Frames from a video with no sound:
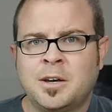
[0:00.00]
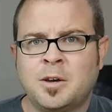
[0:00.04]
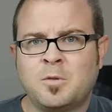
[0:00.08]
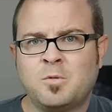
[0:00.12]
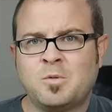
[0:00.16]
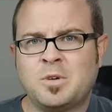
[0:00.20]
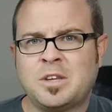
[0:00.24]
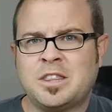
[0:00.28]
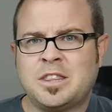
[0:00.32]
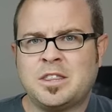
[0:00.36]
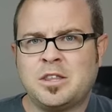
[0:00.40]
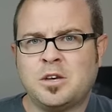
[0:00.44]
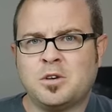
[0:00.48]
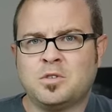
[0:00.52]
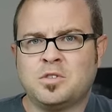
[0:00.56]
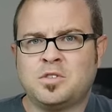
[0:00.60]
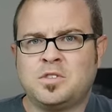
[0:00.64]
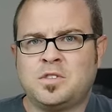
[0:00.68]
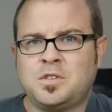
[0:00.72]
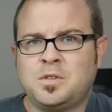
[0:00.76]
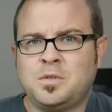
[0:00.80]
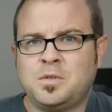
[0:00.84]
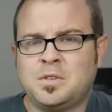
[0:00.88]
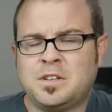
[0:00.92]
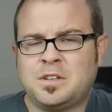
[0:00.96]
with
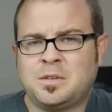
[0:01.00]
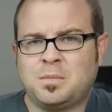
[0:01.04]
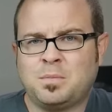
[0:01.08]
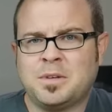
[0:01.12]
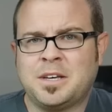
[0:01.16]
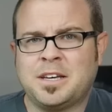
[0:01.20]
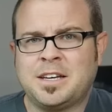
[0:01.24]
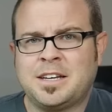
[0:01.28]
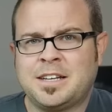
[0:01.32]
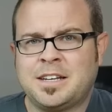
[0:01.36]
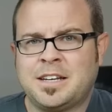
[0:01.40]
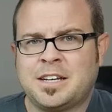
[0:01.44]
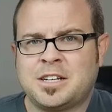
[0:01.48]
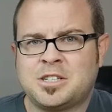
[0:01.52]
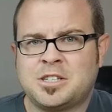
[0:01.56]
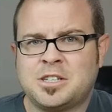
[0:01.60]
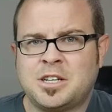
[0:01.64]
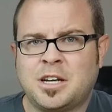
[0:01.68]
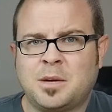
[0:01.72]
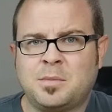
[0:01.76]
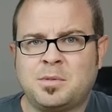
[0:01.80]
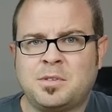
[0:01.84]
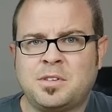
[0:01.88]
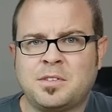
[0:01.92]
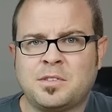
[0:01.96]
those two display connection
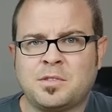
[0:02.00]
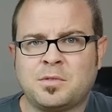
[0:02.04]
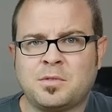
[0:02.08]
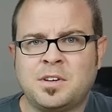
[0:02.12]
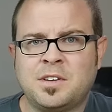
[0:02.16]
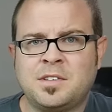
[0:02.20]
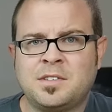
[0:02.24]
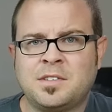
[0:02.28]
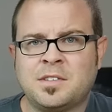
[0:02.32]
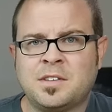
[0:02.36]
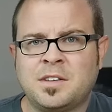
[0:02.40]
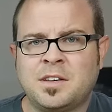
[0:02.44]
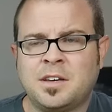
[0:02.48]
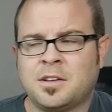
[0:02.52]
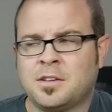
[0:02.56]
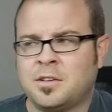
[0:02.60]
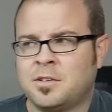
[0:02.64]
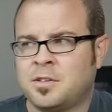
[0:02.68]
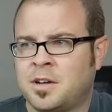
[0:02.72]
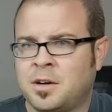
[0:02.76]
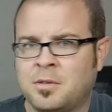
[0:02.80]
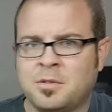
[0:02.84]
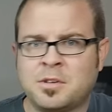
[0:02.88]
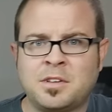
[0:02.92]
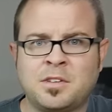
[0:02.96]
options recently,
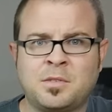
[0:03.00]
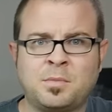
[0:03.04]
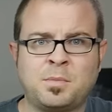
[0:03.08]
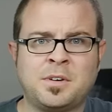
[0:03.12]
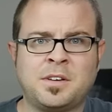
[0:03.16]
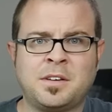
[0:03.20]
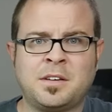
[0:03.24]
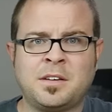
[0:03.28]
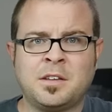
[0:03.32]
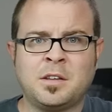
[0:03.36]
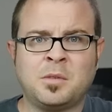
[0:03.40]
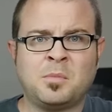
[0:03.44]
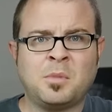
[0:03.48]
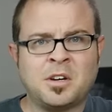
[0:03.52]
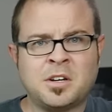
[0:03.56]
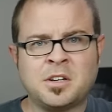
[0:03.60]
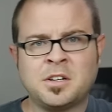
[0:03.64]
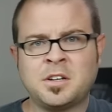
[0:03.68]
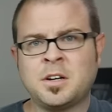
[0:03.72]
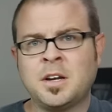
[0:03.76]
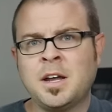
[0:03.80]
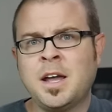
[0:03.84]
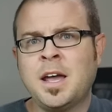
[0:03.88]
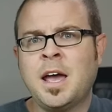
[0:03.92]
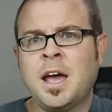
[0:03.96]
although not with this particular
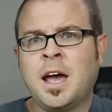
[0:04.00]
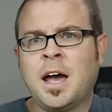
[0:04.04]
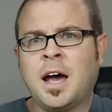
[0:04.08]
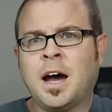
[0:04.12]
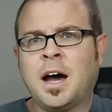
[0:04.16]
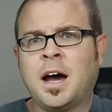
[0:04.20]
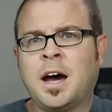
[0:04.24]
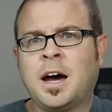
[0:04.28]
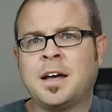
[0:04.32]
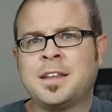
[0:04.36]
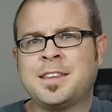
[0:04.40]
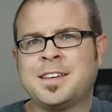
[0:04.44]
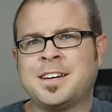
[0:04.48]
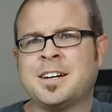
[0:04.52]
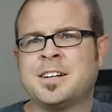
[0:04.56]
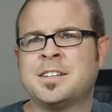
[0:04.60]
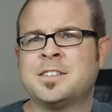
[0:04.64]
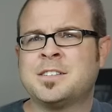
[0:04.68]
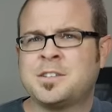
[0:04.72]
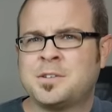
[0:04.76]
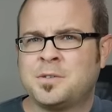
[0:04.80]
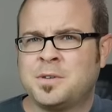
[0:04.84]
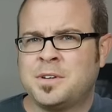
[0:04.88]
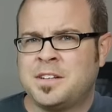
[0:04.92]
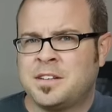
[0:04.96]
monitor. Uh, the
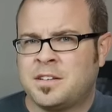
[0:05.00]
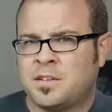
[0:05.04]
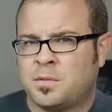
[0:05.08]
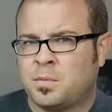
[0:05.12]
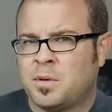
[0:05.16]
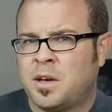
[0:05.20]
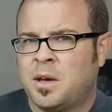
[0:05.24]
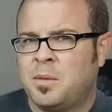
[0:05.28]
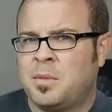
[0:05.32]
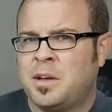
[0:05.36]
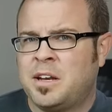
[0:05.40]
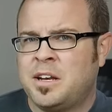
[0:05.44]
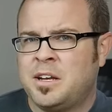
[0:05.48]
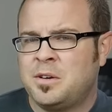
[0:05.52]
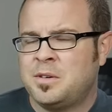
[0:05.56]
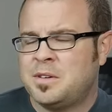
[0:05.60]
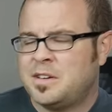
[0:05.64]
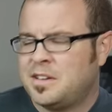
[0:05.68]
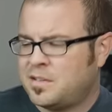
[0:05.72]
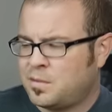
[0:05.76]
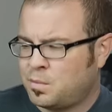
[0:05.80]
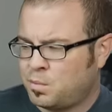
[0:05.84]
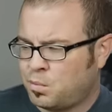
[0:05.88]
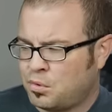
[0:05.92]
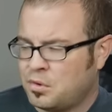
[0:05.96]
on-screen display menu
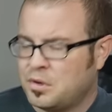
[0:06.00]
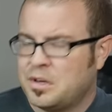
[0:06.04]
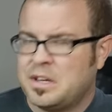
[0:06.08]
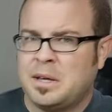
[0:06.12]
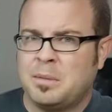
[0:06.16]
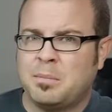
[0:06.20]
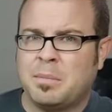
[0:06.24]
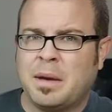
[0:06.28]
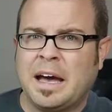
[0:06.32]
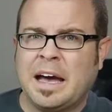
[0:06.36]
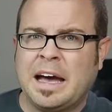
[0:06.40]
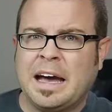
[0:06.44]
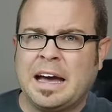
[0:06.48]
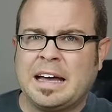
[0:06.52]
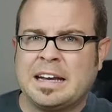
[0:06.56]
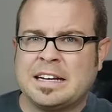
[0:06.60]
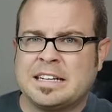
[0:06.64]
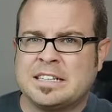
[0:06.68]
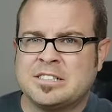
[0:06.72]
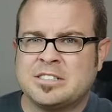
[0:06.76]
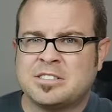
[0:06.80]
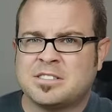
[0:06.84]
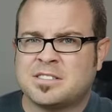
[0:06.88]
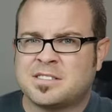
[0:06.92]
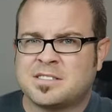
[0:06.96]
is pretty bad
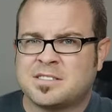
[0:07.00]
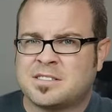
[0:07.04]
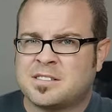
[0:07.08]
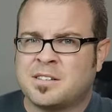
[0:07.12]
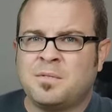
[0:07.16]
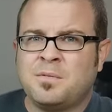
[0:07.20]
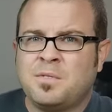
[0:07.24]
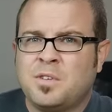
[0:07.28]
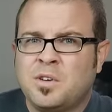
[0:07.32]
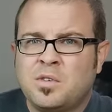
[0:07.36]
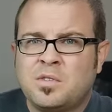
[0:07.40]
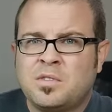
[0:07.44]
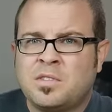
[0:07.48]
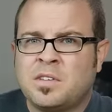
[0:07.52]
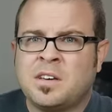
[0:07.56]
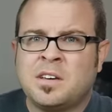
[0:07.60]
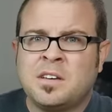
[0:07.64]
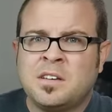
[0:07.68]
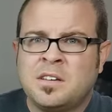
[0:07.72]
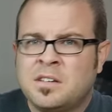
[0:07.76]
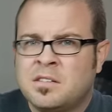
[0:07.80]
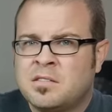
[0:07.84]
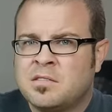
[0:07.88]
and just confusing.